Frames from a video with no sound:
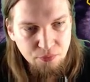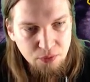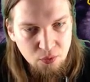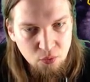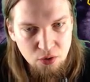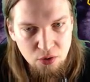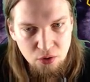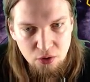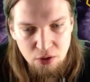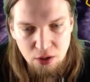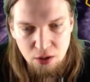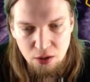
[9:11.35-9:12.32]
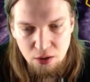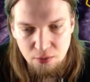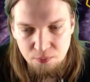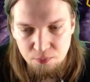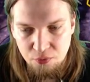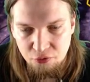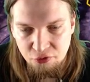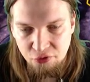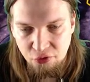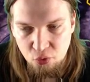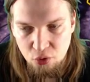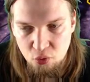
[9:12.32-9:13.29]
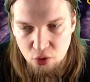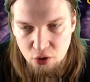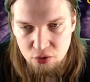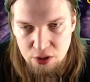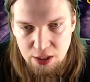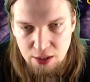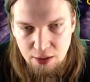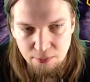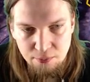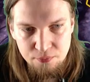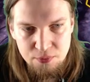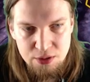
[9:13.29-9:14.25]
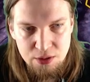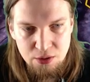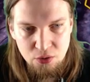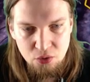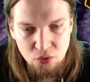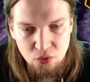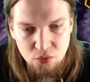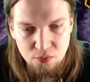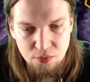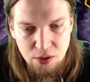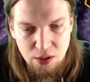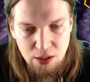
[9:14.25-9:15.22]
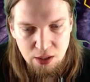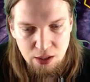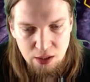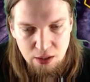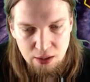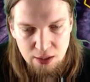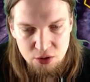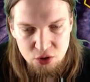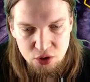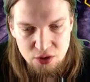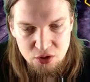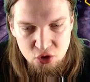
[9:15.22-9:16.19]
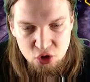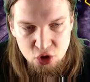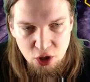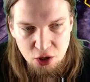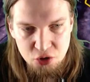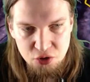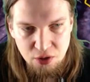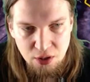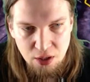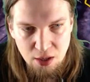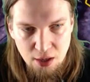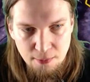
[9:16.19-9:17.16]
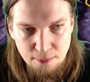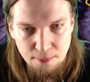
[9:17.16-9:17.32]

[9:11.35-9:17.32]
We're not gonna fool around here. So let's just charge the guy.